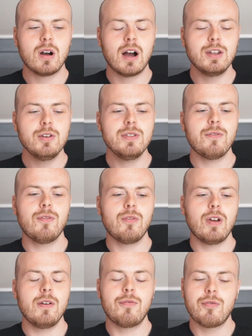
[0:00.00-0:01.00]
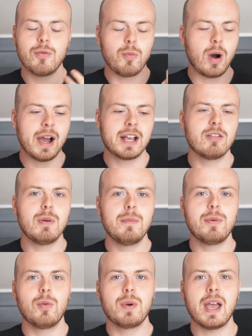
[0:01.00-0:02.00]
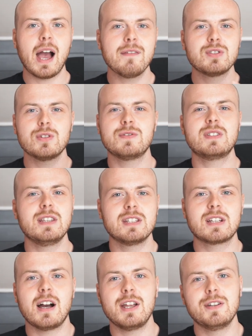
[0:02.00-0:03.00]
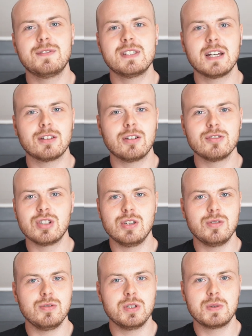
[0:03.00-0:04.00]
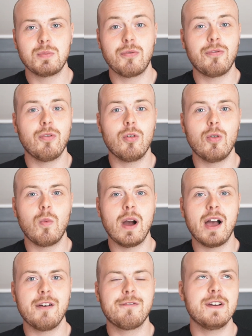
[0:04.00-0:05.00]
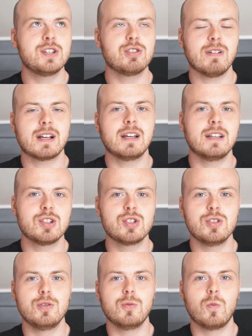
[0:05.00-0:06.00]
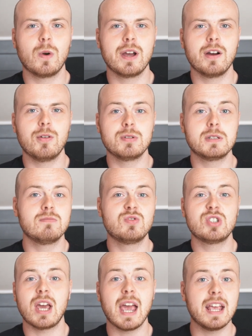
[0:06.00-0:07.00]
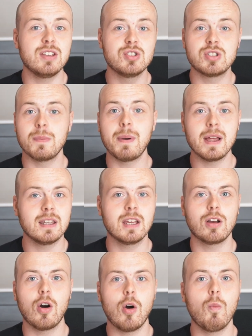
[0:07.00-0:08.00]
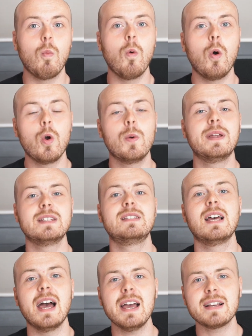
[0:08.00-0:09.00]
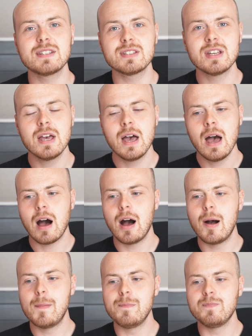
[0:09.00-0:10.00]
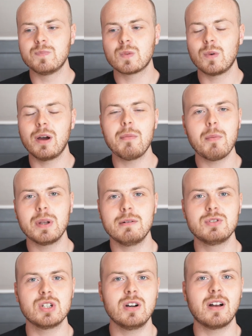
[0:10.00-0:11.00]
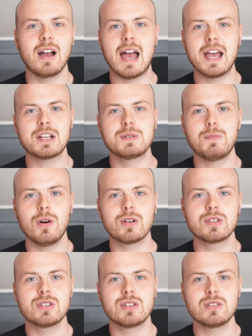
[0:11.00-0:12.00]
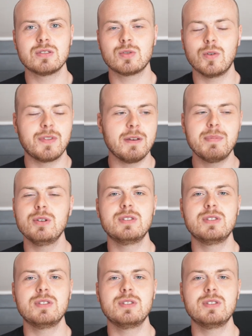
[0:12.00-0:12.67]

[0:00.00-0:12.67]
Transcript: I know that from what I can remember, we have sort of seen this kind of technology used before where facial recognition will change depending on who it detects. Well, I remember when I was younger, Xbox, they've been